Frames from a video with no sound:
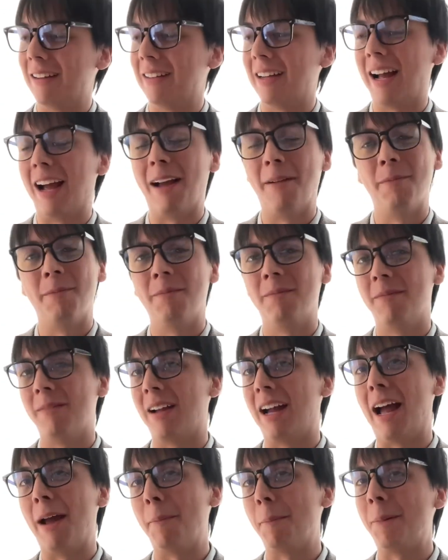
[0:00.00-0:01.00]

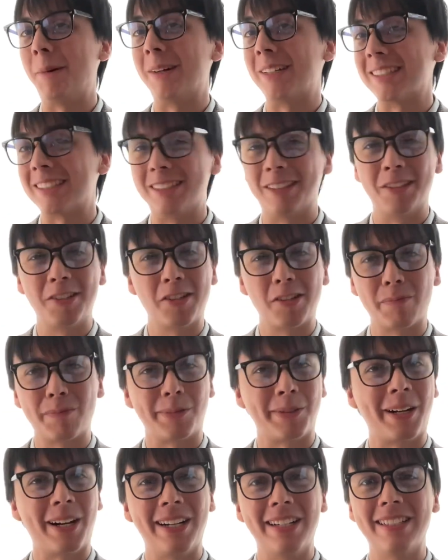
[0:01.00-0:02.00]
I'm pleasantly
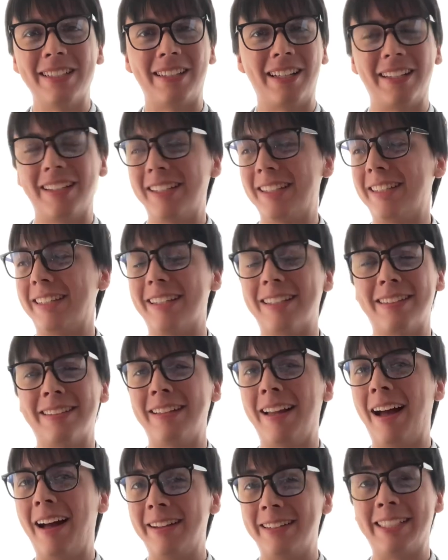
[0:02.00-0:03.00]
surprised that this is
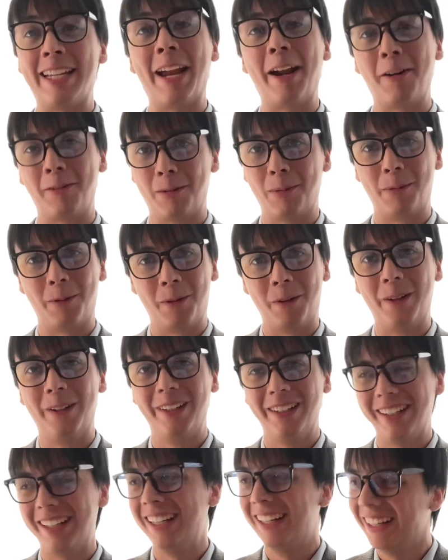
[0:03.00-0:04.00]
not terrible.
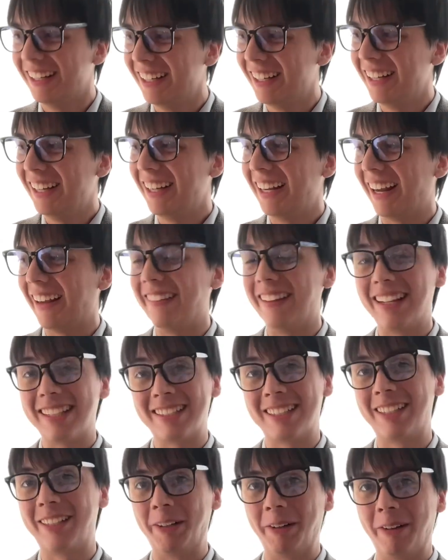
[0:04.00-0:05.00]
And
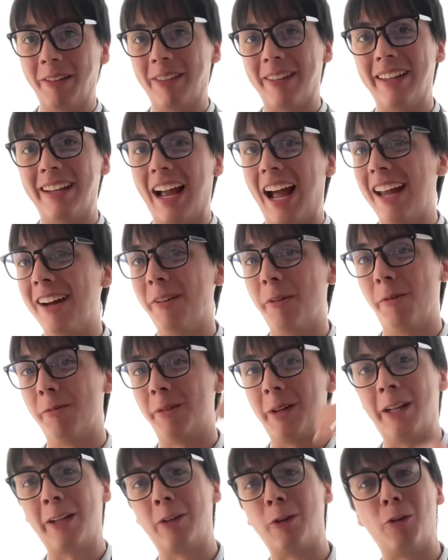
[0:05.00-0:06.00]
that's a good thing. I don't
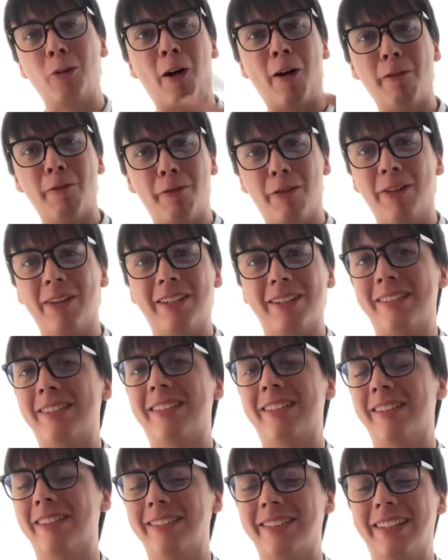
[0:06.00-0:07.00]
like love
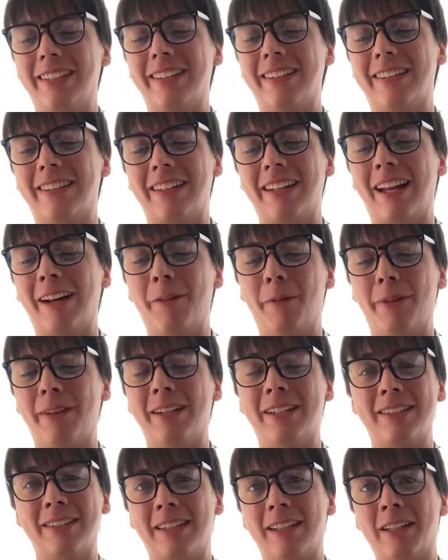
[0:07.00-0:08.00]
this or anything. I don't
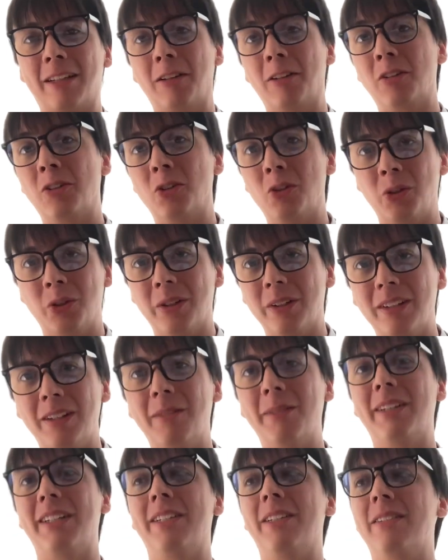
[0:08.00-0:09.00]
think it's like good
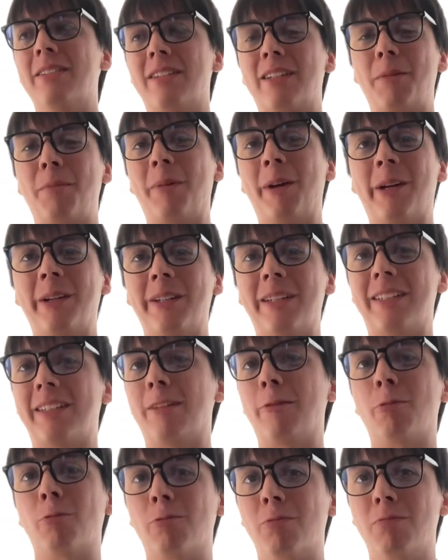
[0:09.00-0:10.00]
when you're comparing it
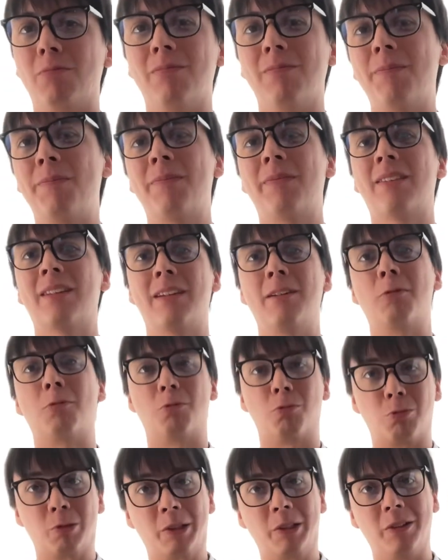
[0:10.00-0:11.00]
to
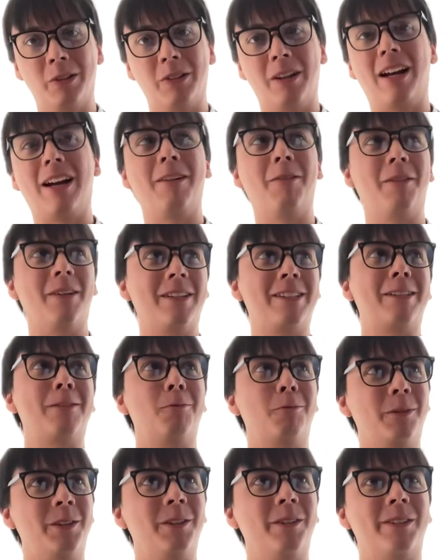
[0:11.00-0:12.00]
real, I don't want to say
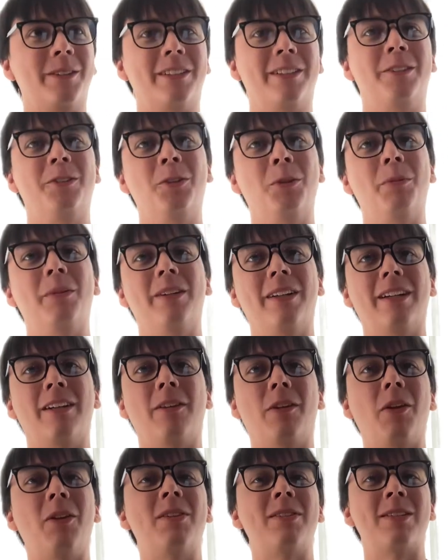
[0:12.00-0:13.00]
real cereal, but like
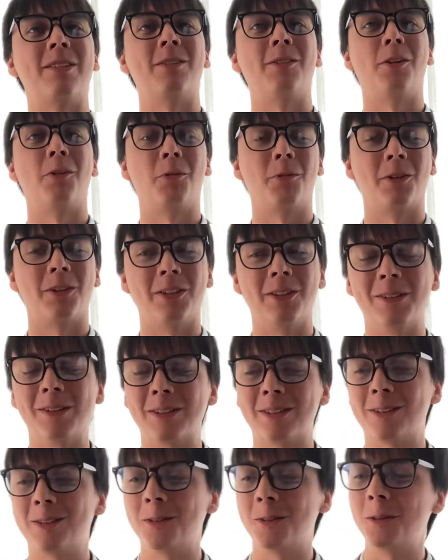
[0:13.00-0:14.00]
the cereal we're
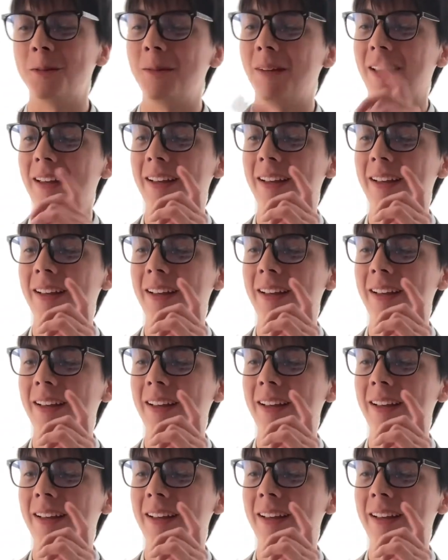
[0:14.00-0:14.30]
used to.